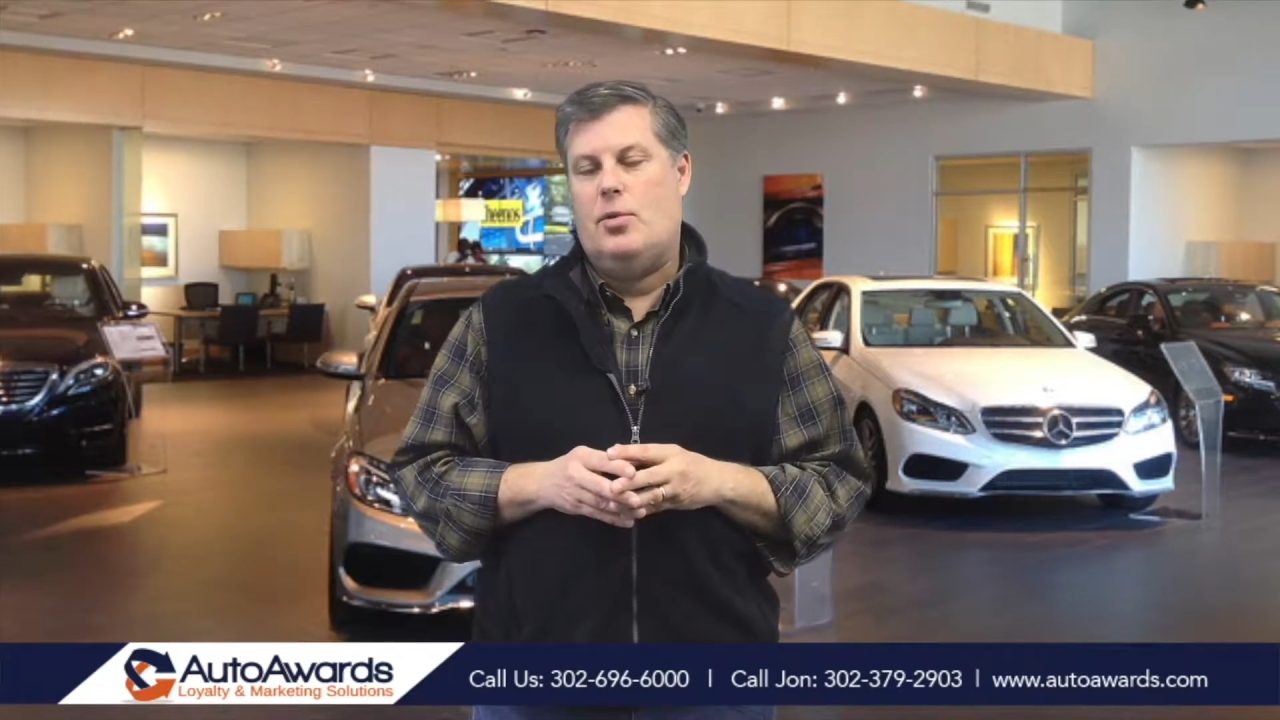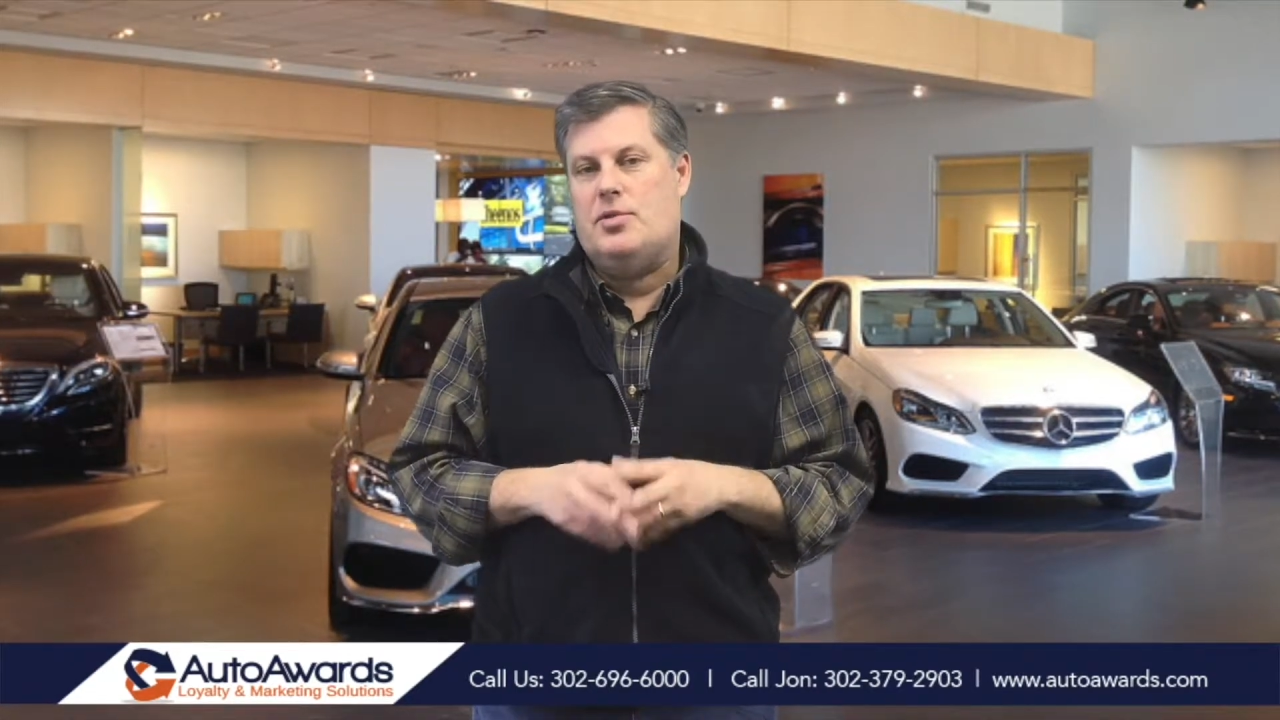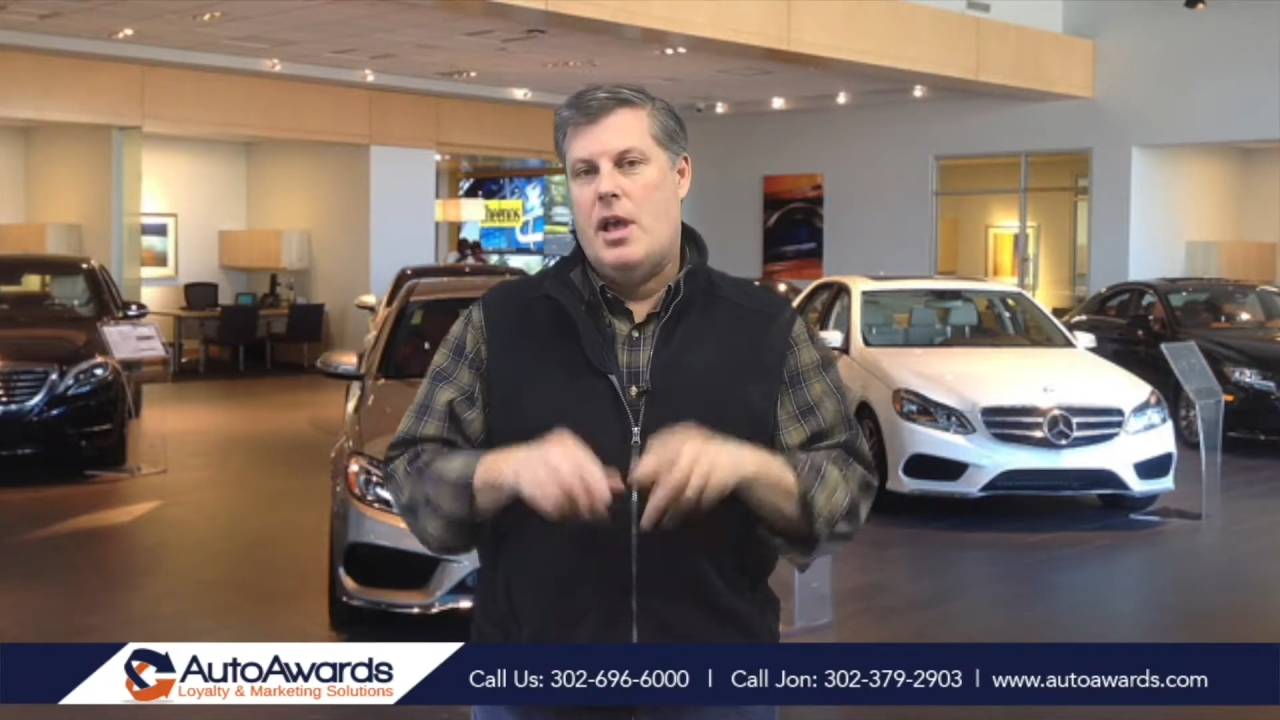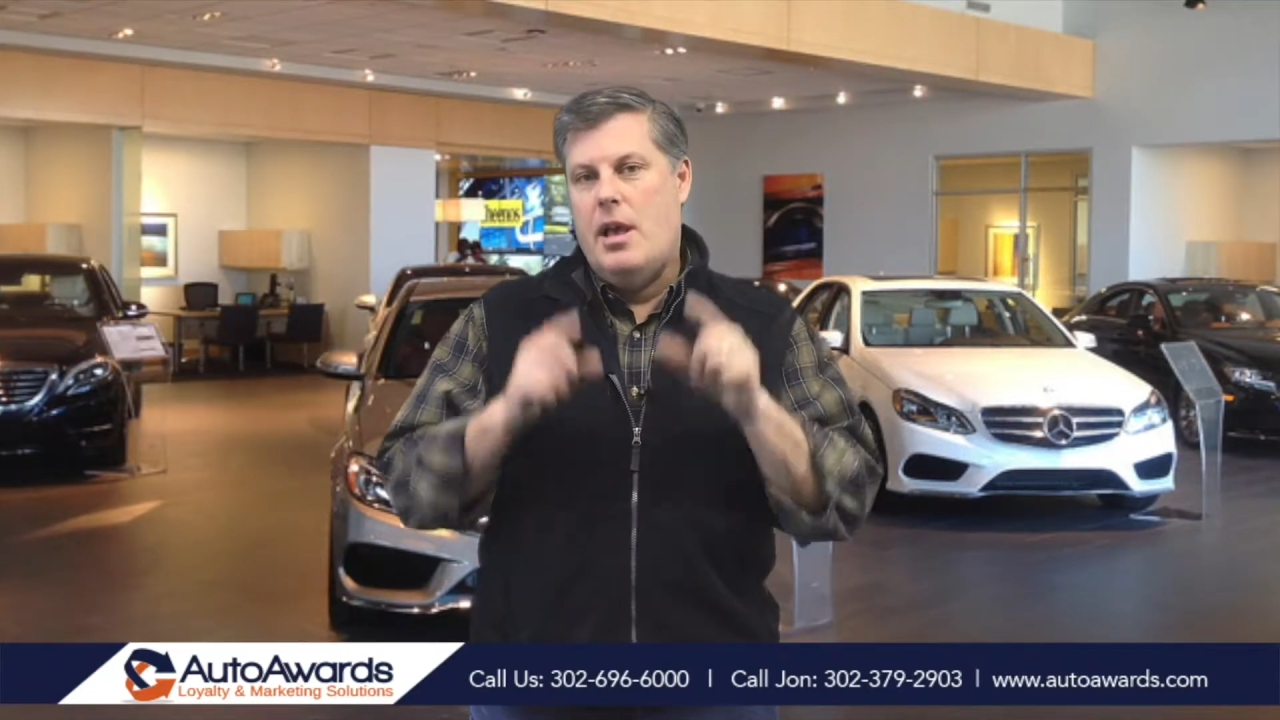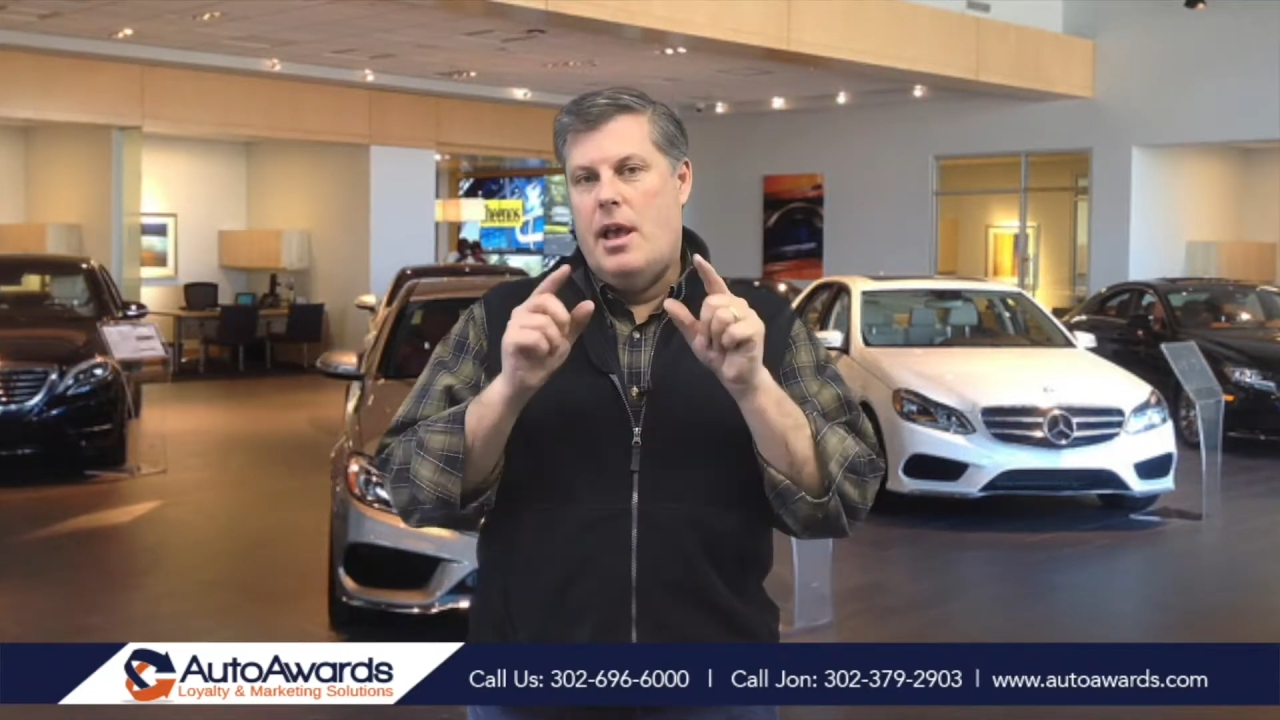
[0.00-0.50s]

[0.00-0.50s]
stores.